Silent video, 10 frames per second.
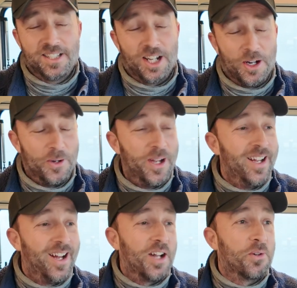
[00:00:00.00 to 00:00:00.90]
So
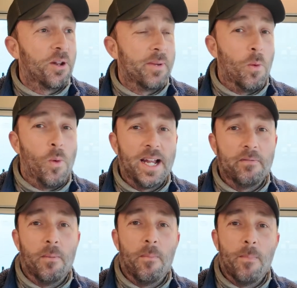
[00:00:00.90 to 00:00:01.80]
I don't want to be away
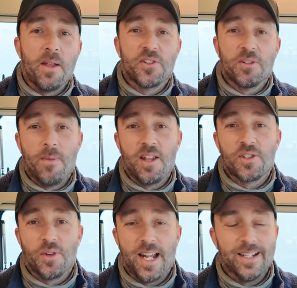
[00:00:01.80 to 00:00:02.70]
for months and
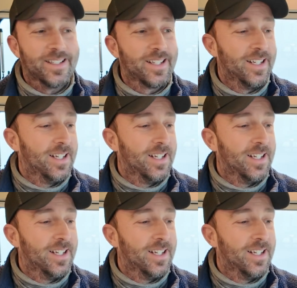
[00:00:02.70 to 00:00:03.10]
months on end.